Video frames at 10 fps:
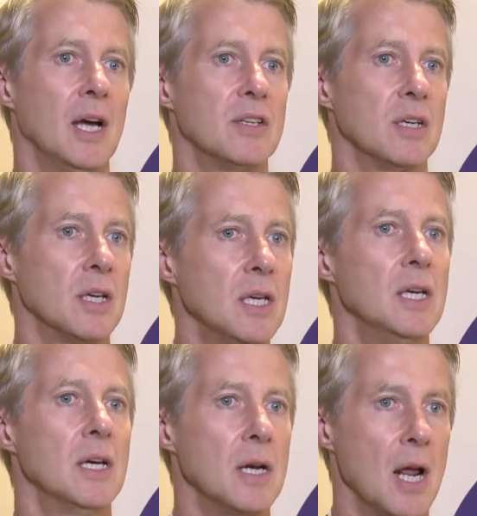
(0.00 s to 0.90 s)
is a
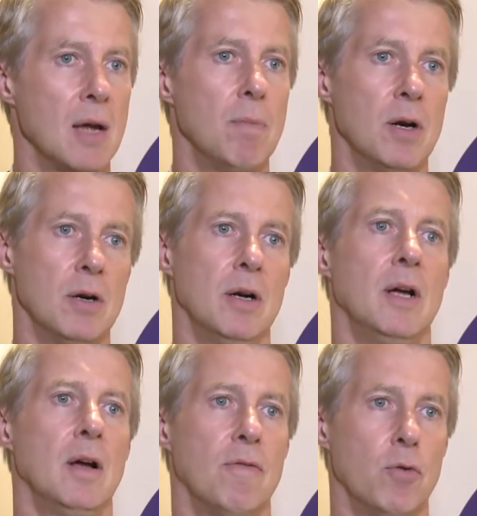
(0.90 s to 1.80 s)
key enabler
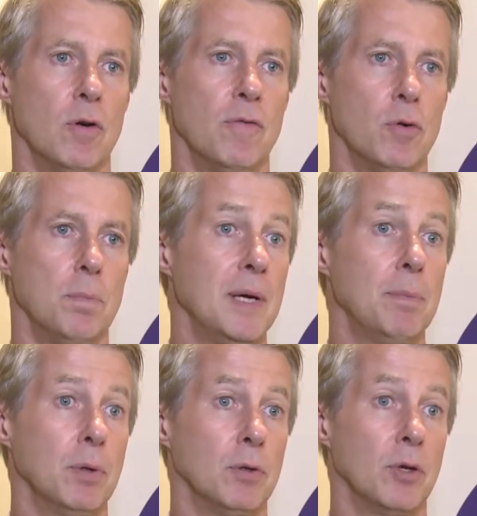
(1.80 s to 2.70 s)
for, for
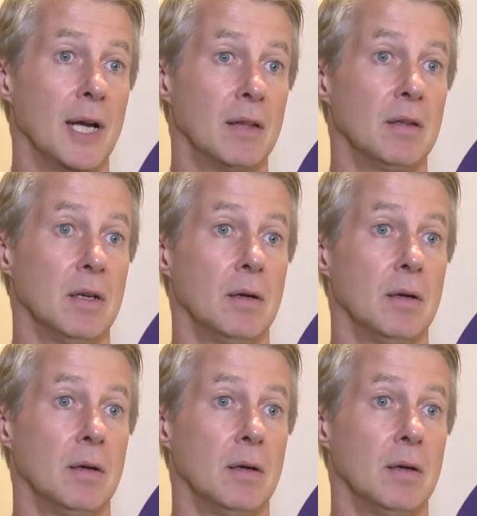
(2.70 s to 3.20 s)
people to get